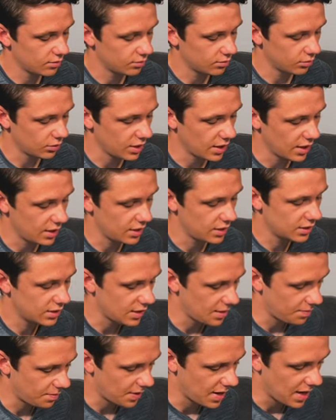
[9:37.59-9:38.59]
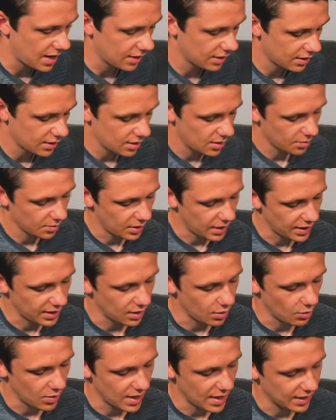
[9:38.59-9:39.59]
Okay, set back, play
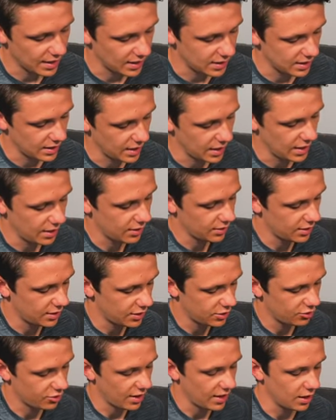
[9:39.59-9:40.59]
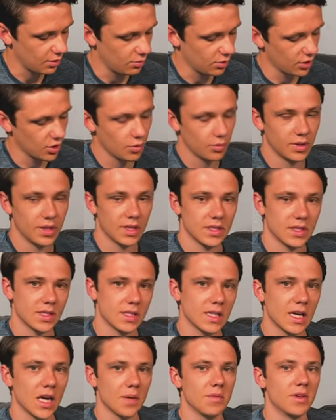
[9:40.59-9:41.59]
that wide into here. This striker will go with this
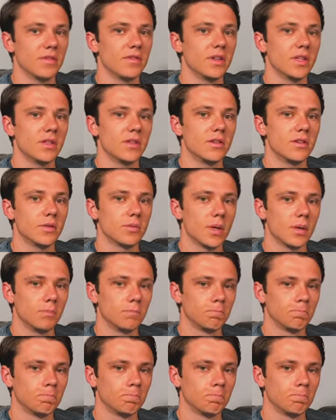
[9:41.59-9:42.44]
attack midfielder as well.